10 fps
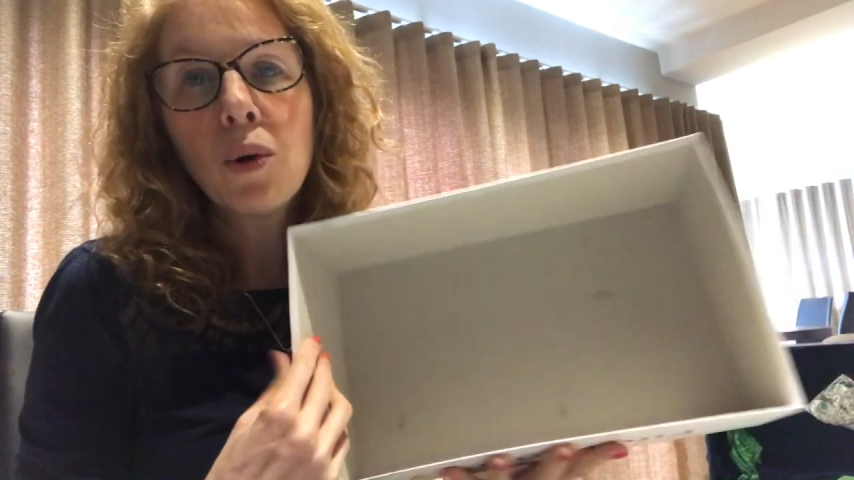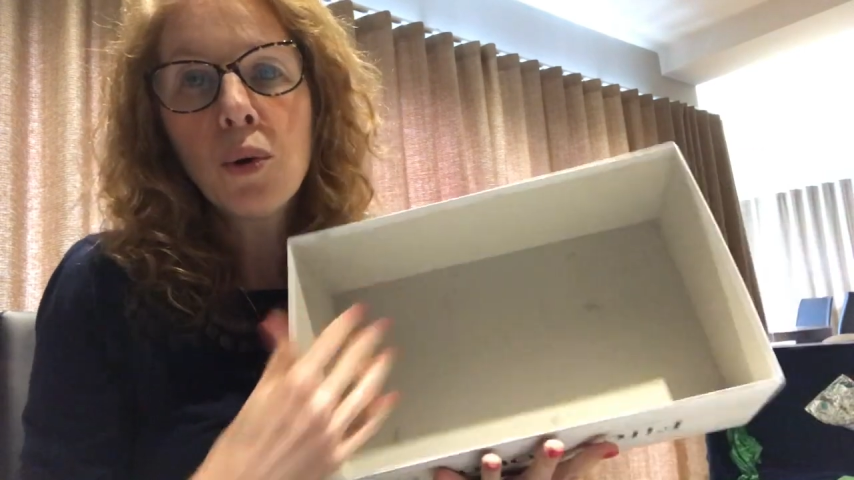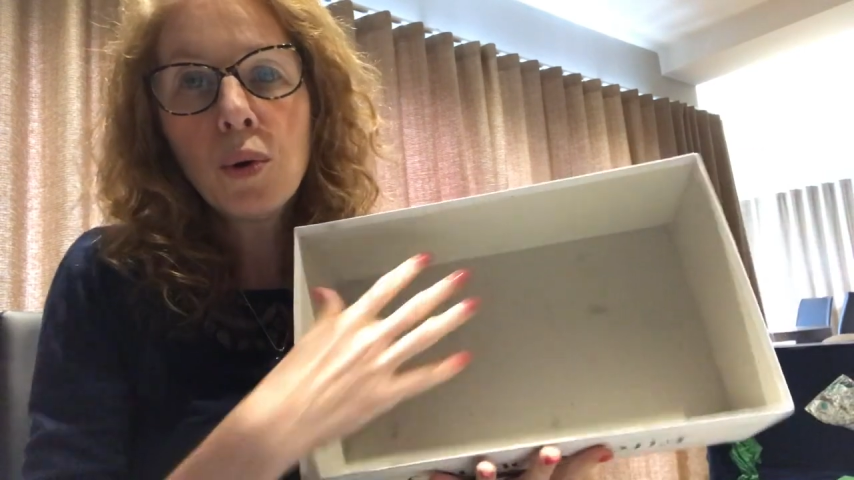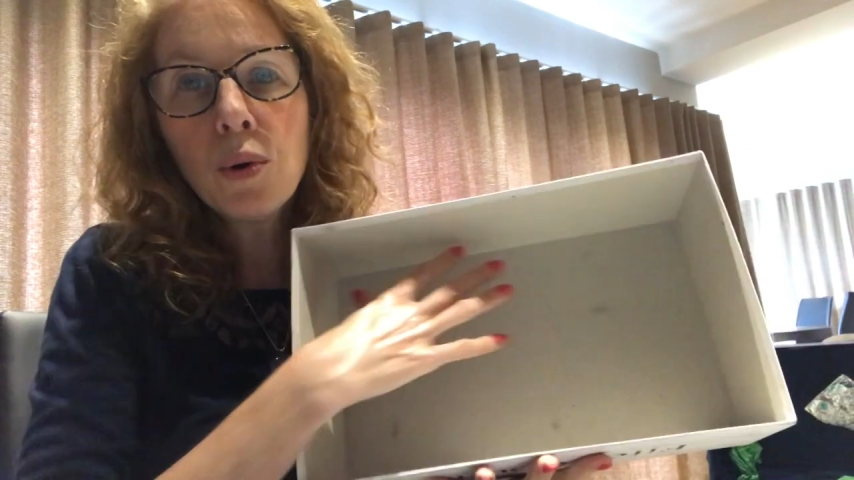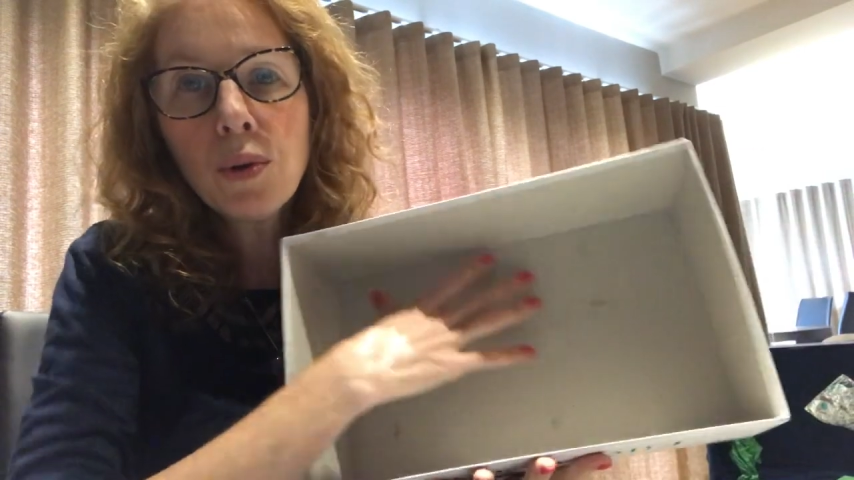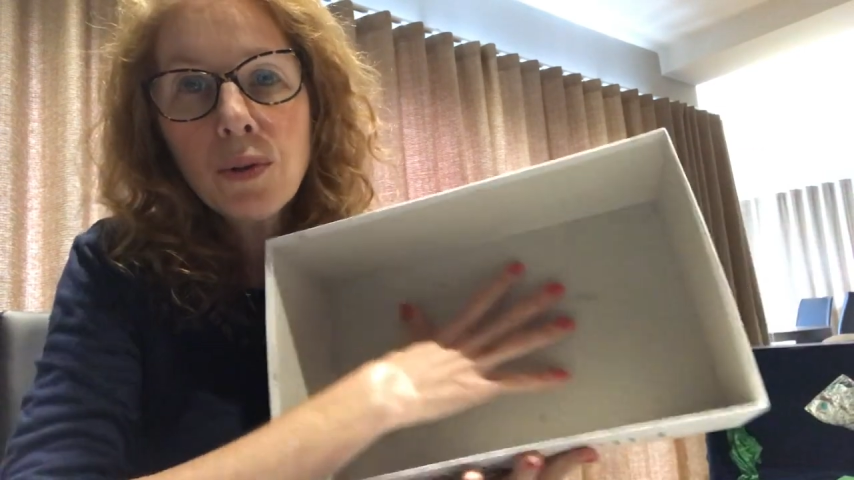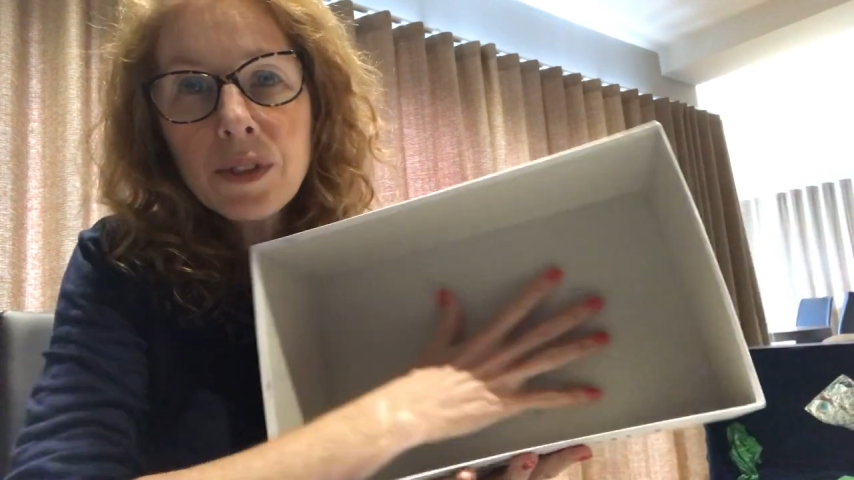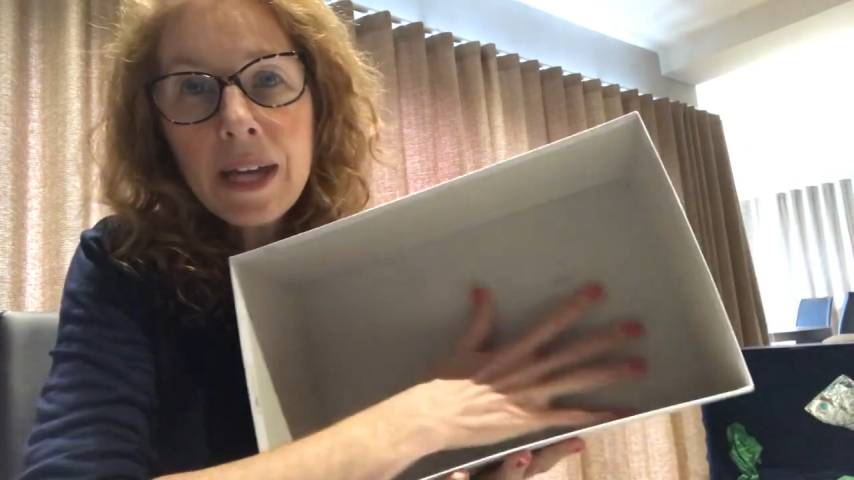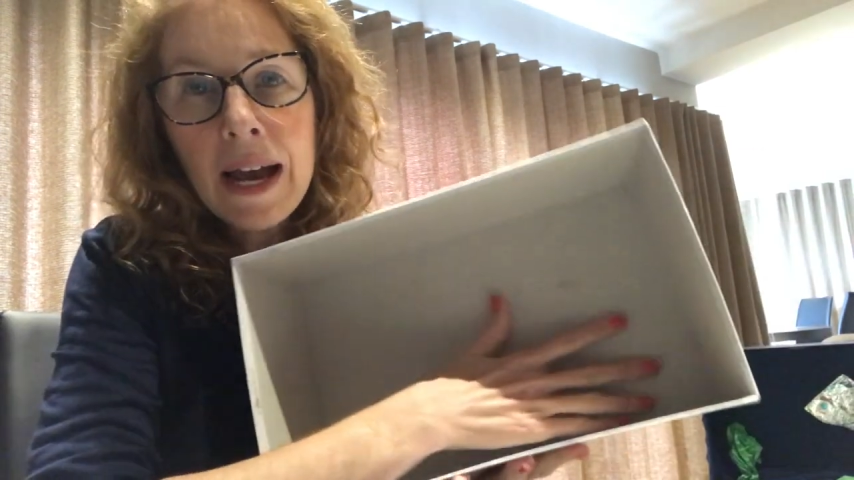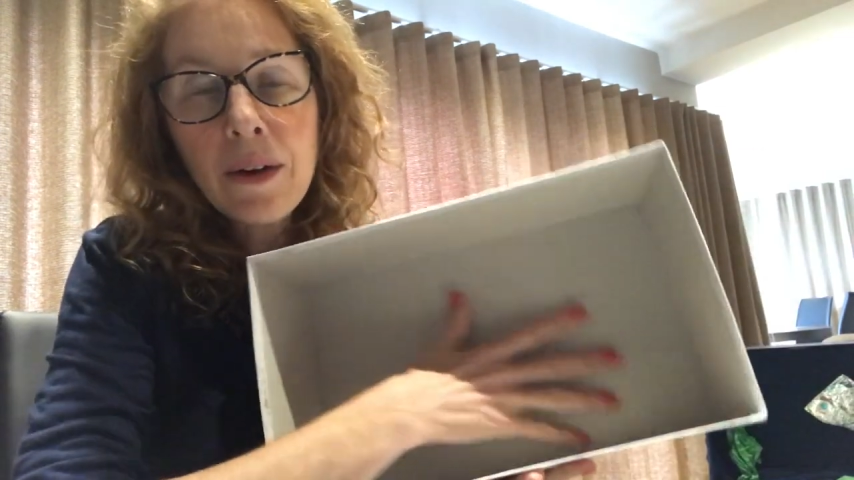all
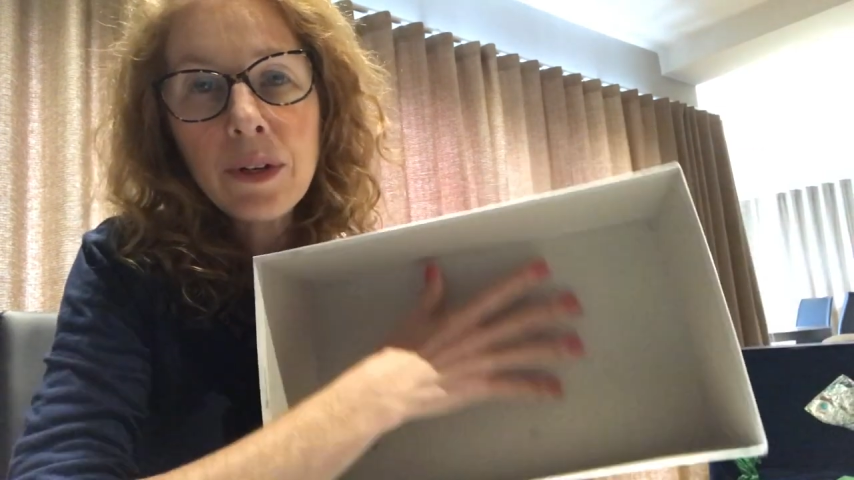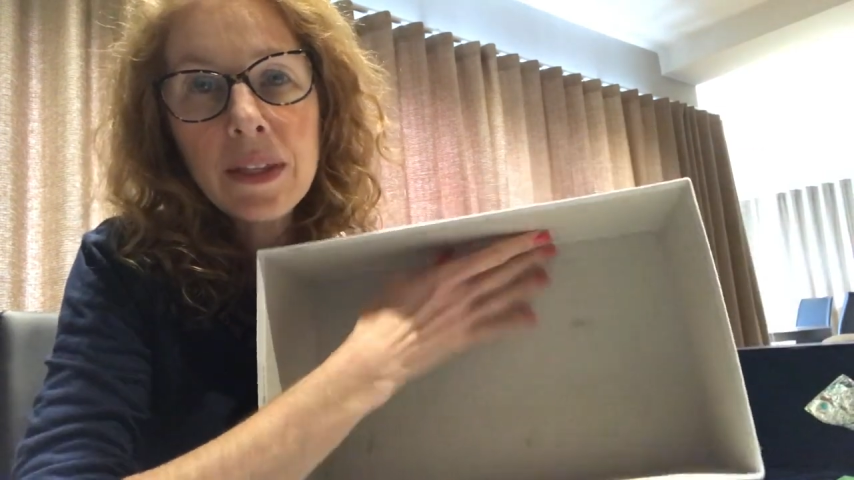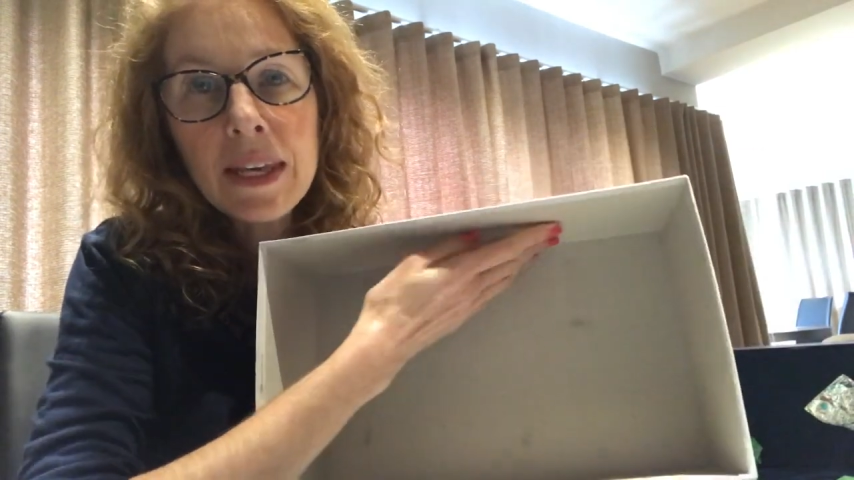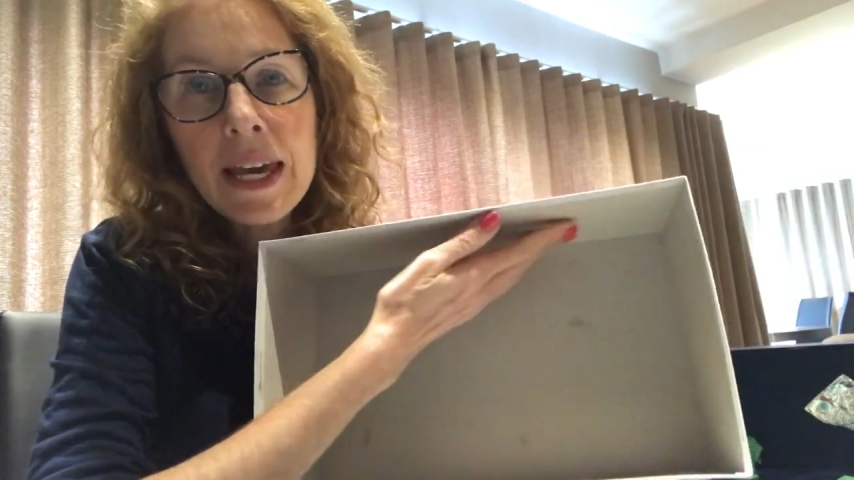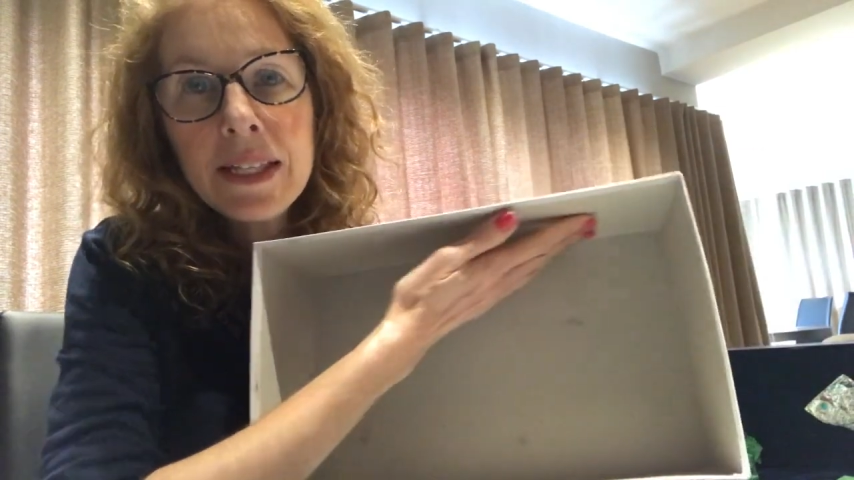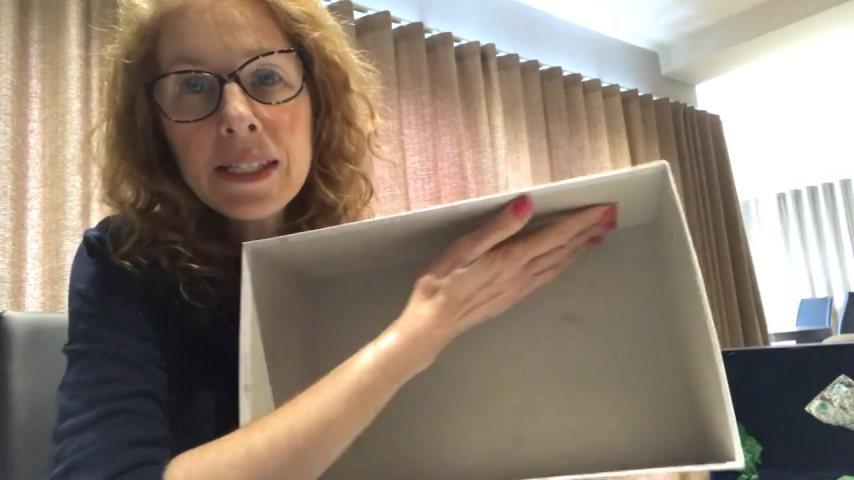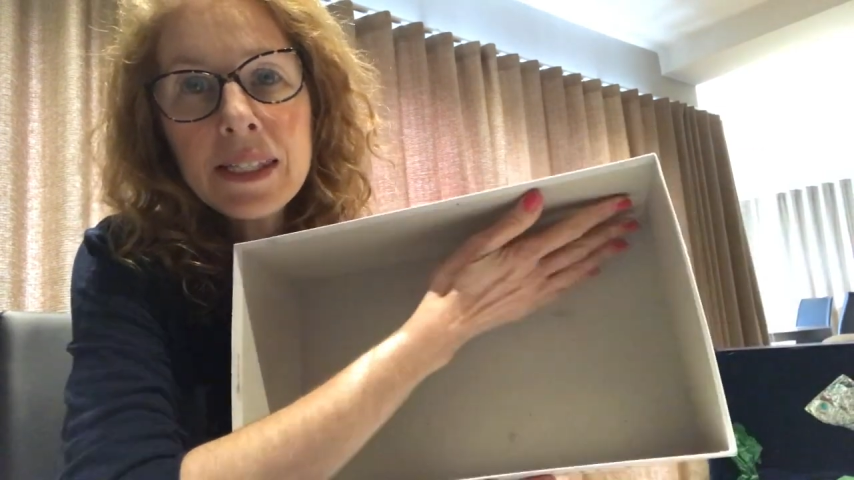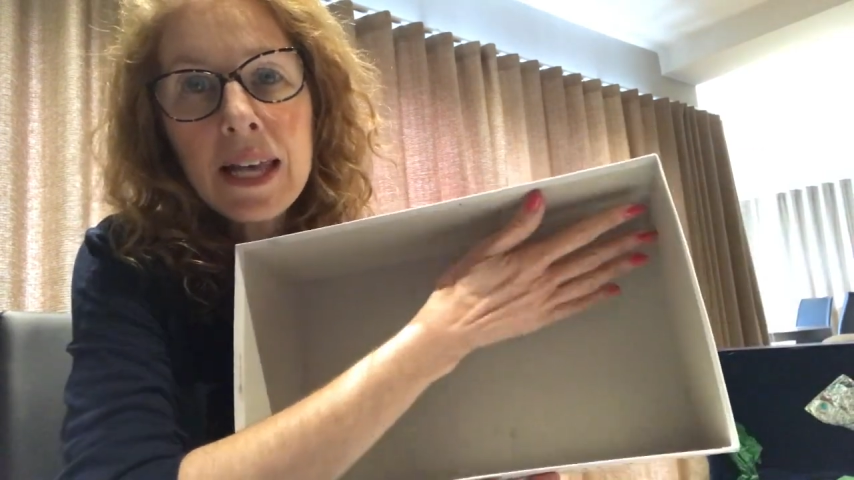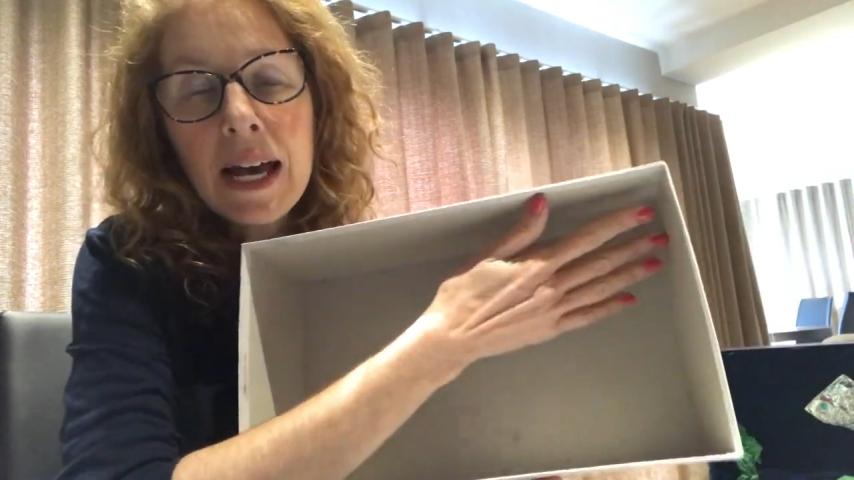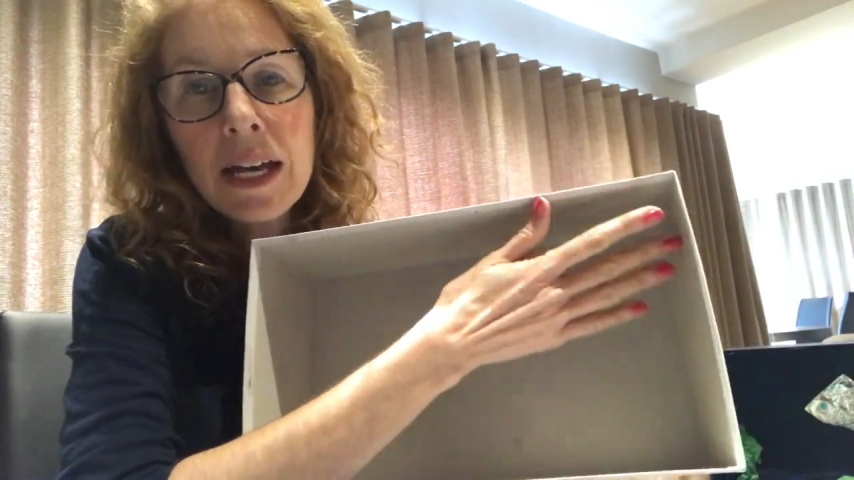down in the
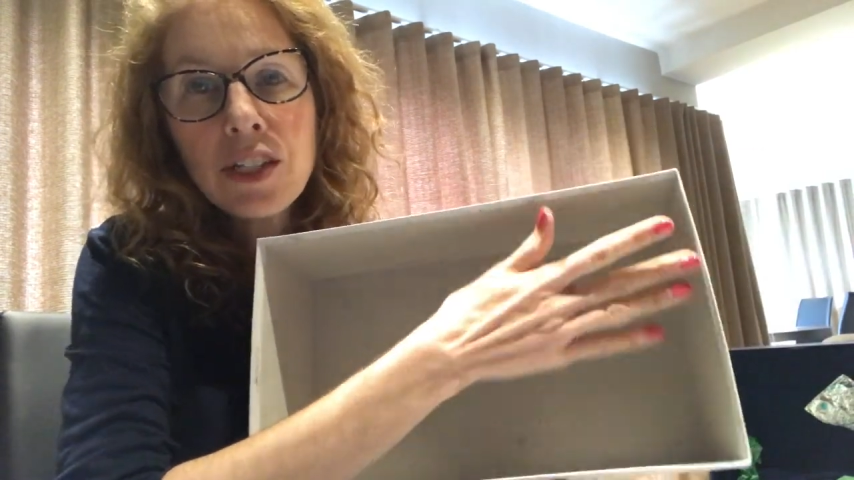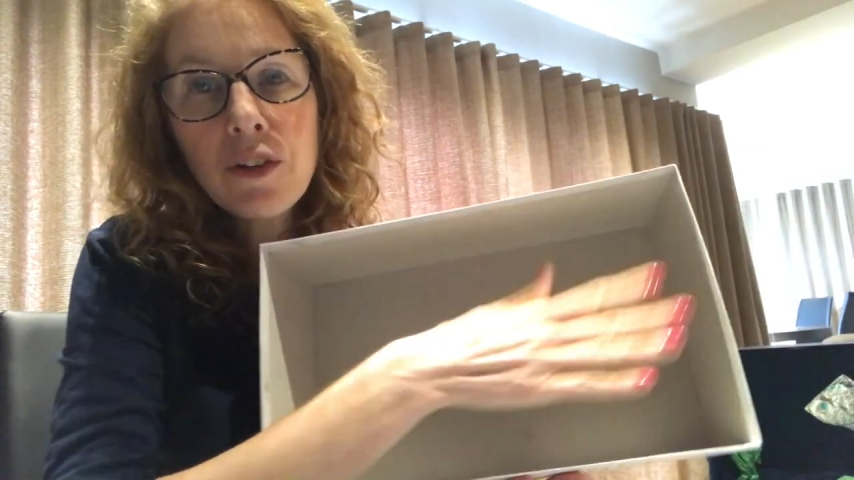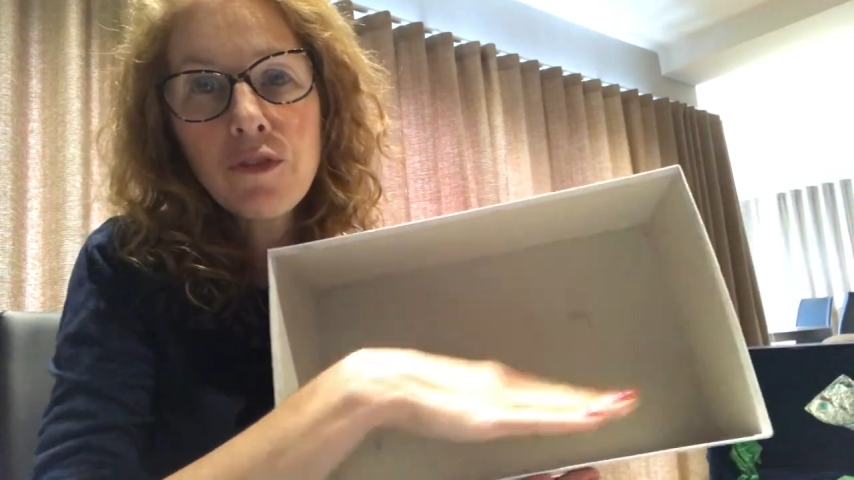inside